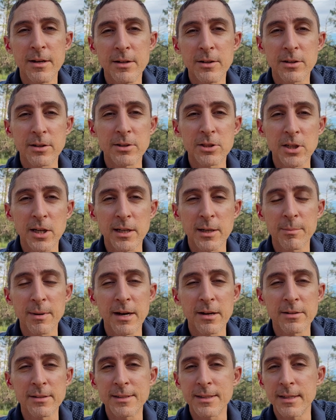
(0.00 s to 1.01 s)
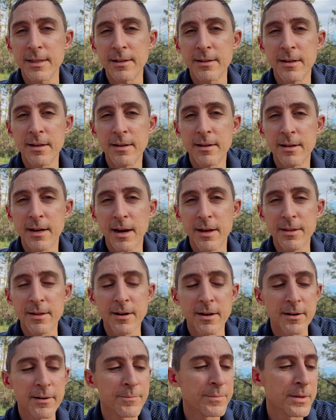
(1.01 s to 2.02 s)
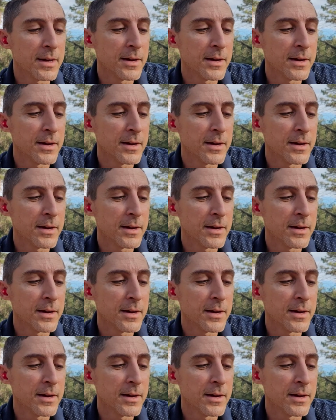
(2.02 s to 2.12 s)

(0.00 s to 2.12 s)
you can check them out and see how they are.